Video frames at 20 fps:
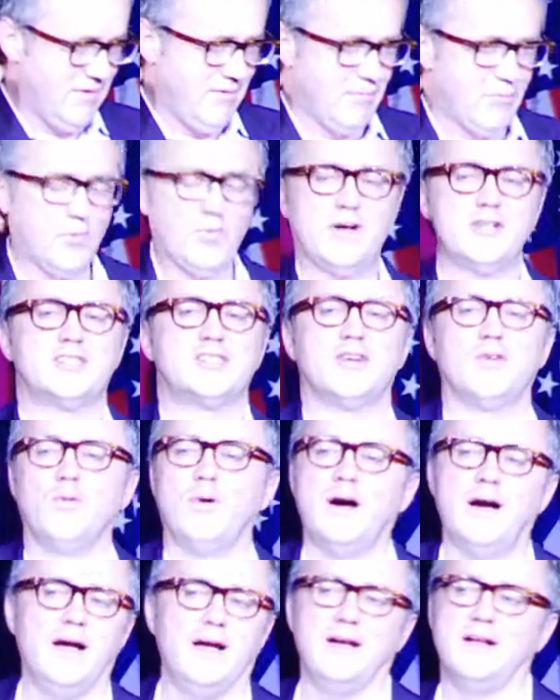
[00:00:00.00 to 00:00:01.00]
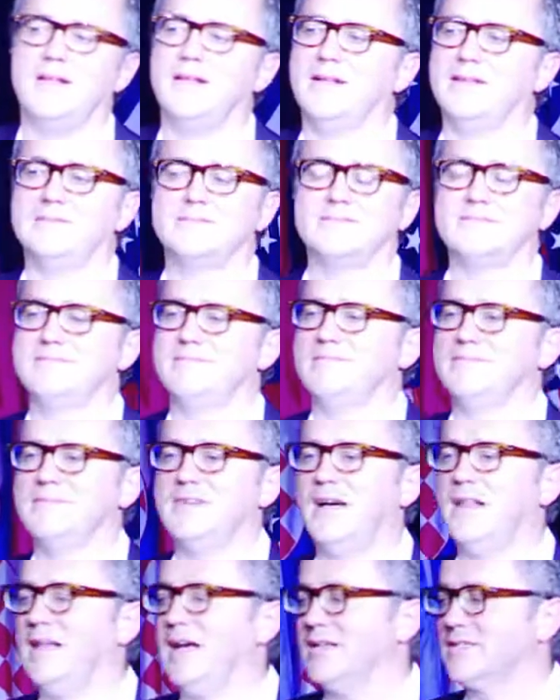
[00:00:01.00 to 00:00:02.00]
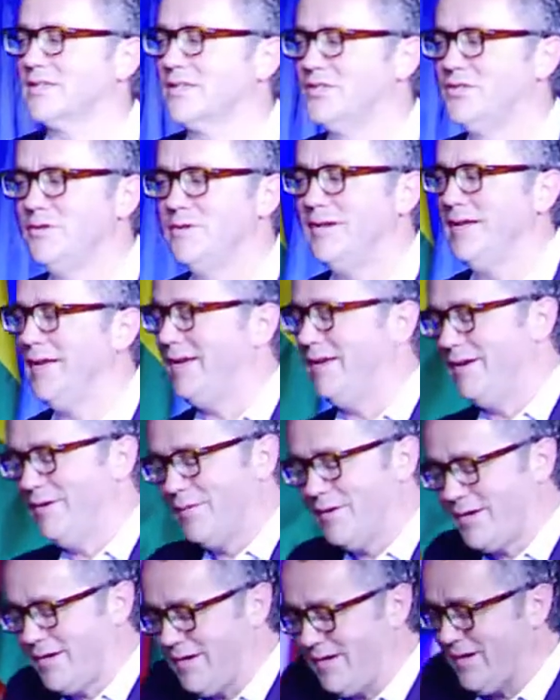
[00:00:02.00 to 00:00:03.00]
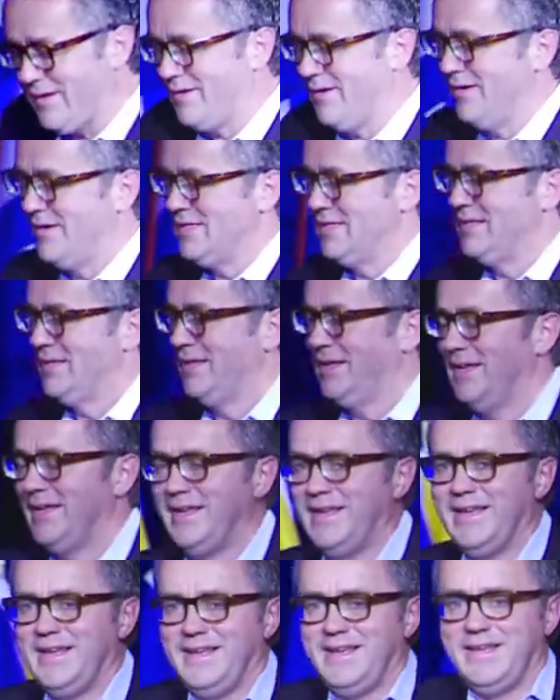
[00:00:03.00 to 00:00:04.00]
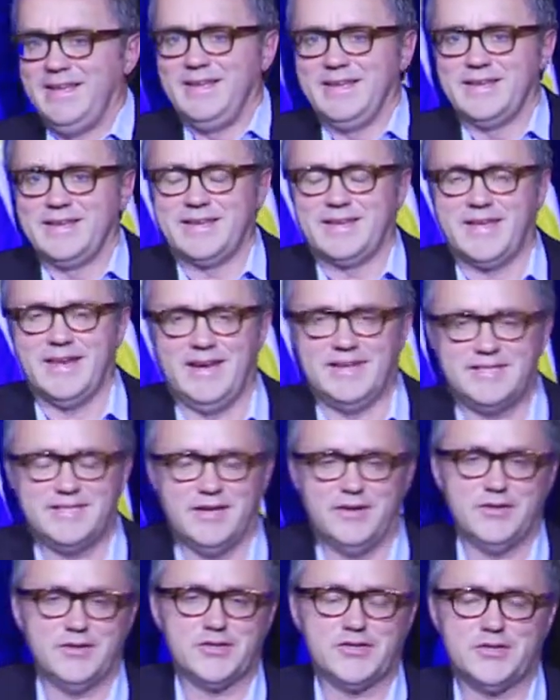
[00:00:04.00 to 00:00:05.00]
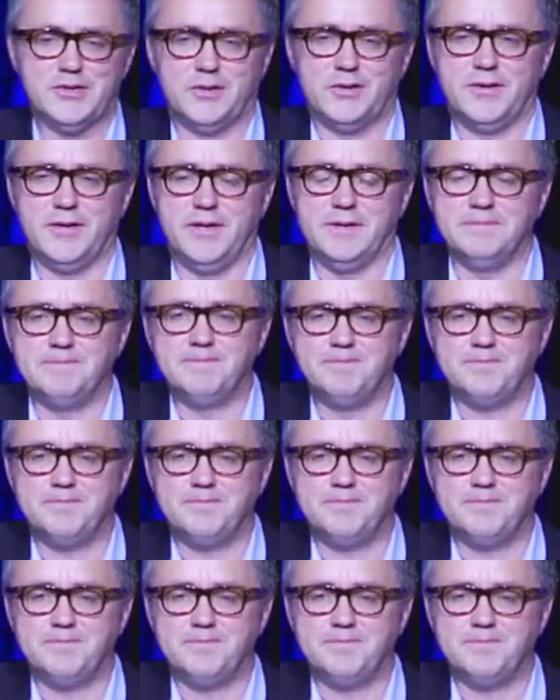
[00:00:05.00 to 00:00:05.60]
But once in a while, I'll ask a student, hey, you know what, can I tell your story?